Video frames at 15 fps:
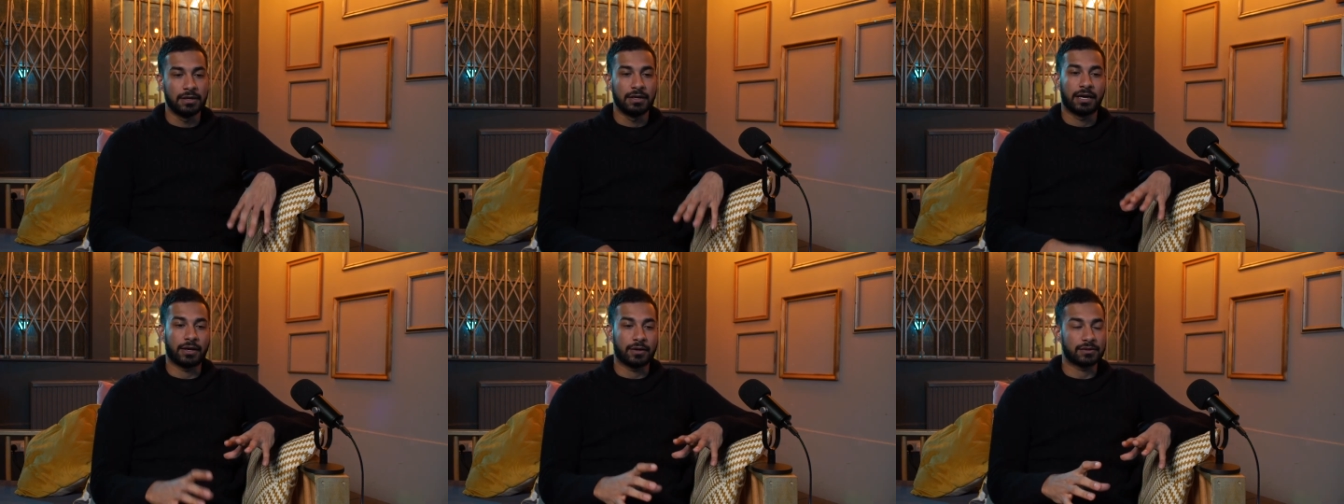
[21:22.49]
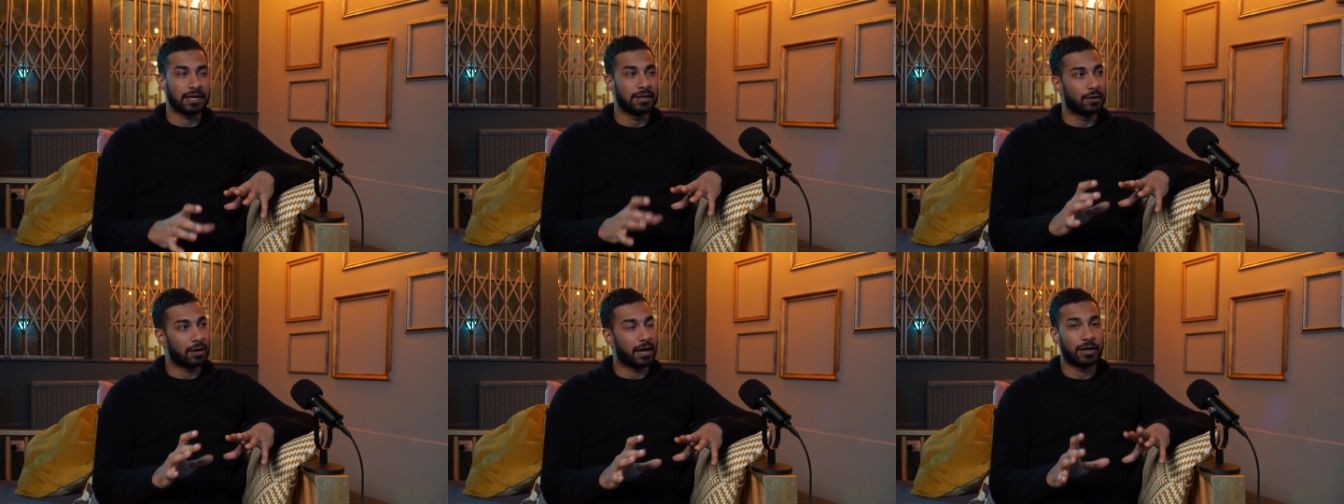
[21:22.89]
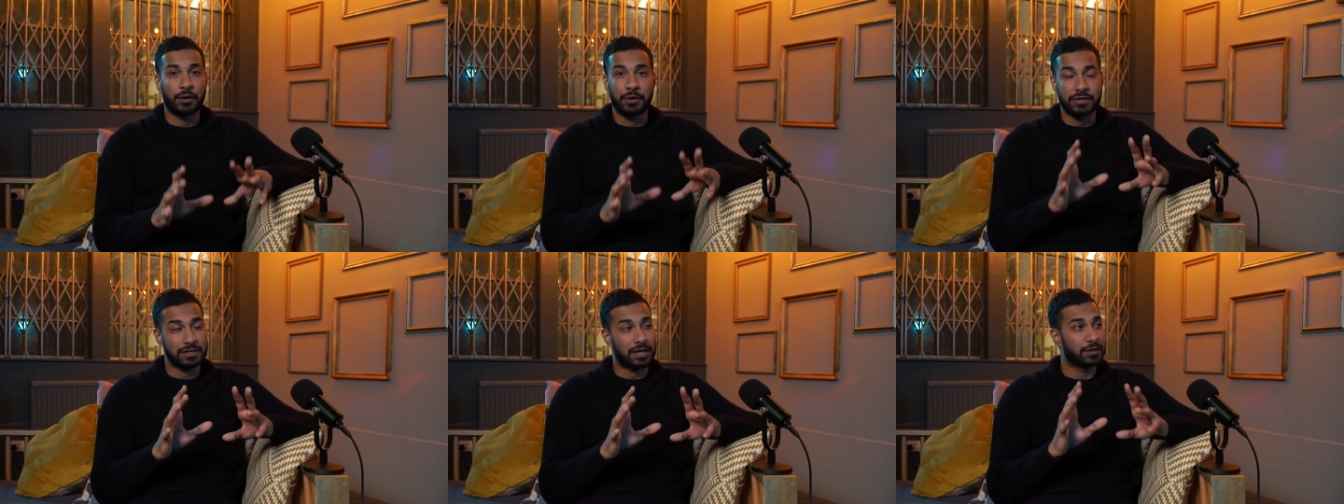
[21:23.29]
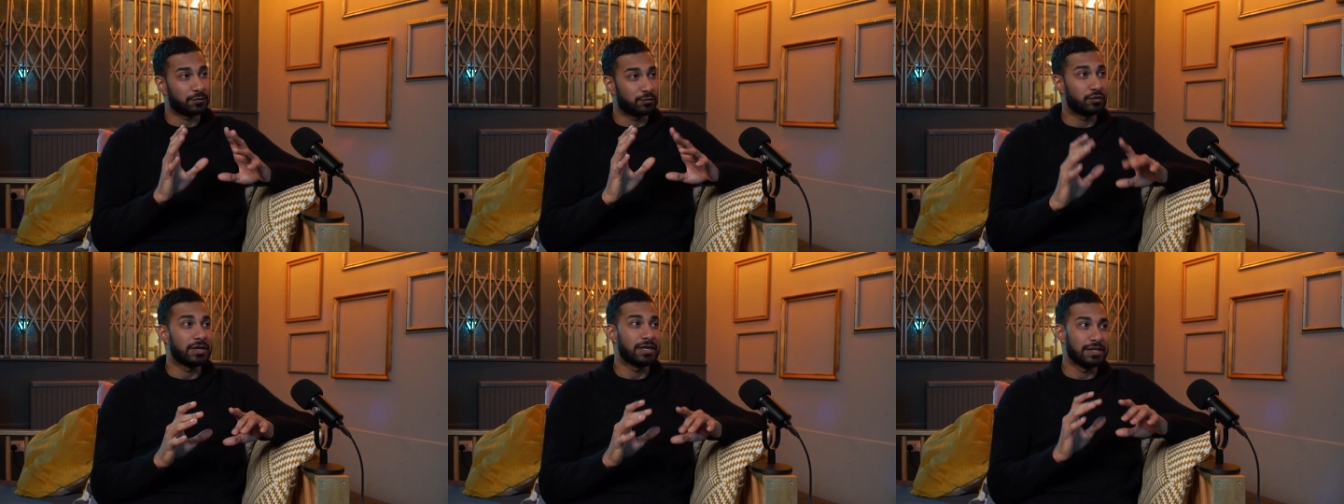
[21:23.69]
and I'll say, look, I know it sounds
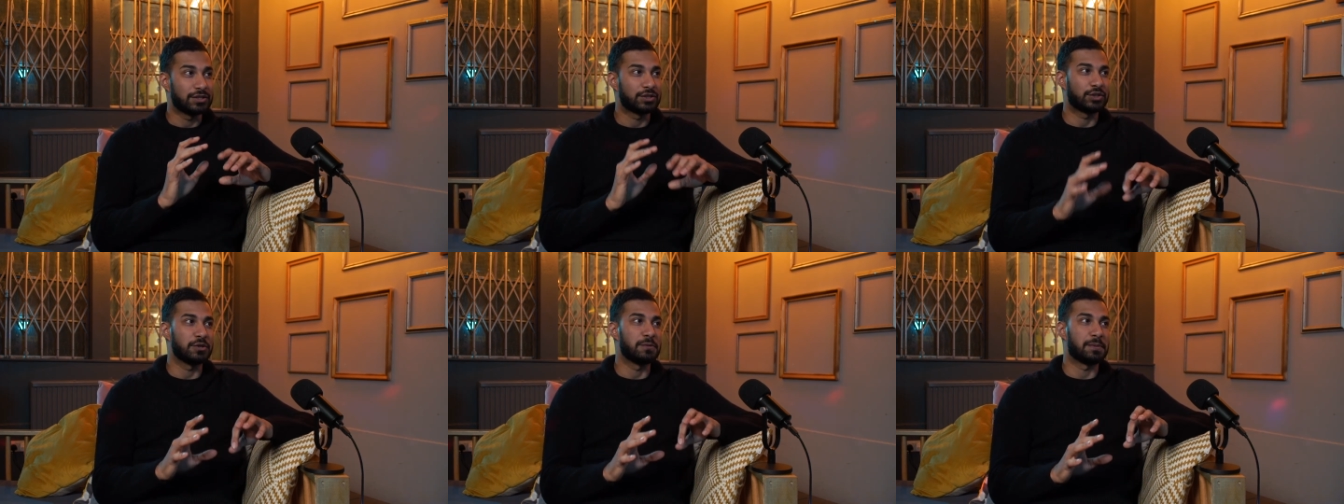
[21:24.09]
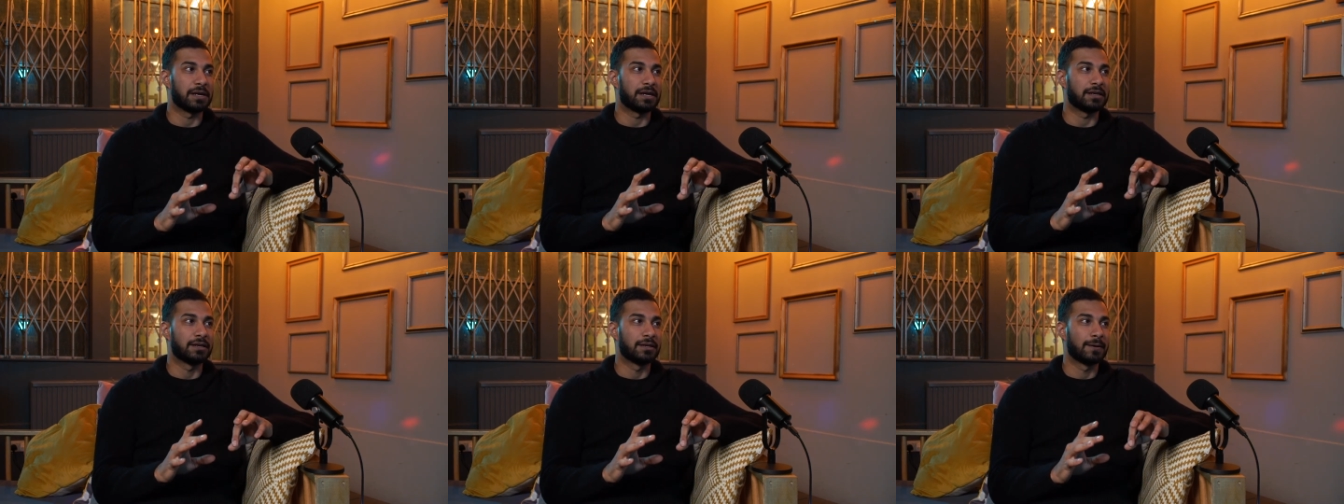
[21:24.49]
really stupid,